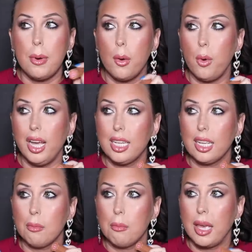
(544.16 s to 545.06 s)
but what
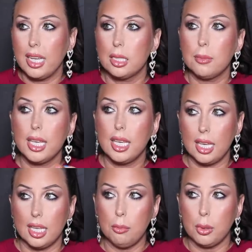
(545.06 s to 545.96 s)
makes me
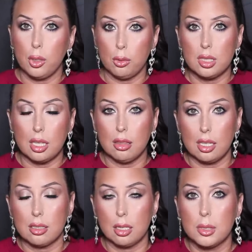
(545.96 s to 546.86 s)
keep using
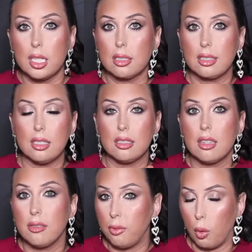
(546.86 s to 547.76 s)
these lipsticks is
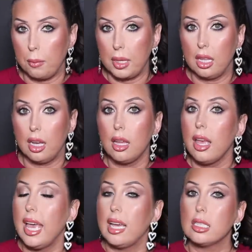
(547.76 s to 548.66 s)
the formula.
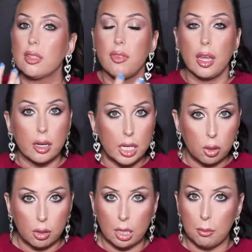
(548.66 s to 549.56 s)
It's very
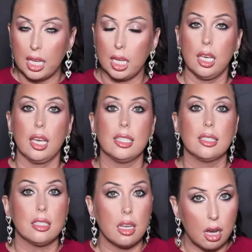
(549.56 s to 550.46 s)
creamy.
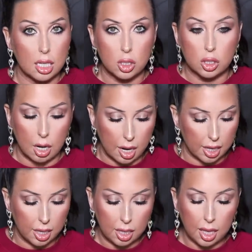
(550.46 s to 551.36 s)
It's not
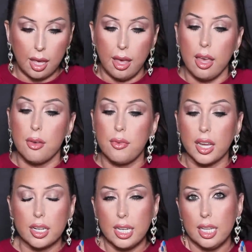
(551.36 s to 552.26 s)
drying.
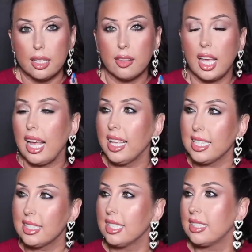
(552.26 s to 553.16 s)
Very, like
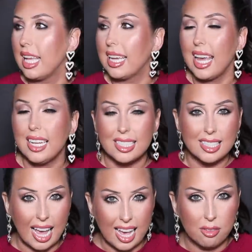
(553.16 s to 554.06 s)
I said, it's that kind of
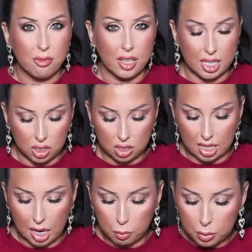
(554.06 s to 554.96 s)
satin finish
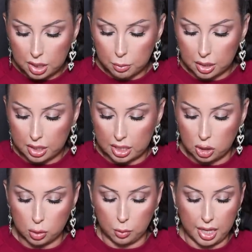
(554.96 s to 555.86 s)
that I really, really
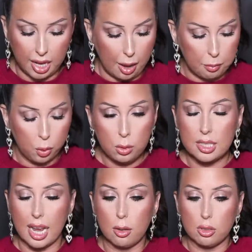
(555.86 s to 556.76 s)
enjoy. I
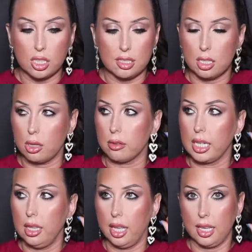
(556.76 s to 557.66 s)
pulled out just
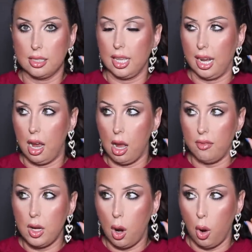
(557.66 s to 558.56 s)
three. Like I said, I
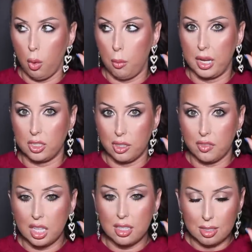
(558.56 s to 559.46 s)
have a whole bunch
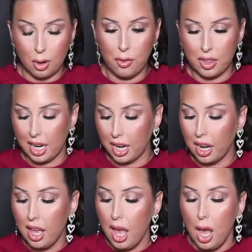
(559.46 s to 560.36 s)
of these over
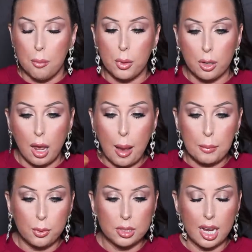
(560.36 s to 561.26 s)
there, but I
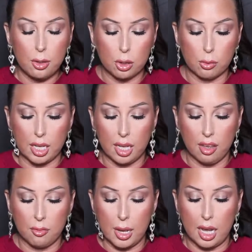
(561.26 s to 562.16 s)
pulled out three
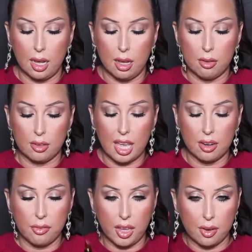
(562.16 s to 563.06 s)
of my
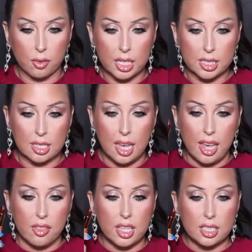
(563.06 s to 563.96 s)
kind of favorites.
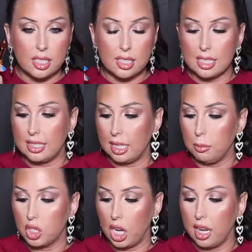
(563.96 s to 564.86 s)
This is a
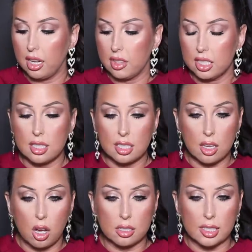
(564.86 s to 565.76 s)
deep shade. This is
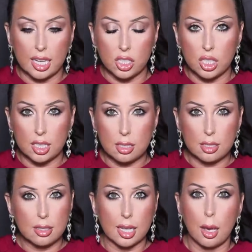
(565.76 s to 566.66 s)
Audacious.
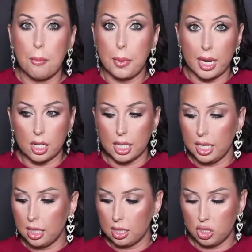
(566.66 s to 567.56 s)
It's like a
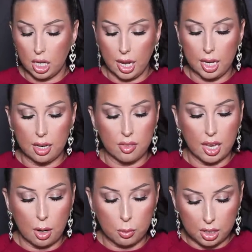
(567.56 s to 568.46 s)
berry shade
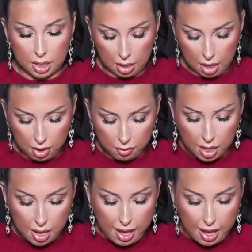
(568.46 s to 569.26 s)
that I really love.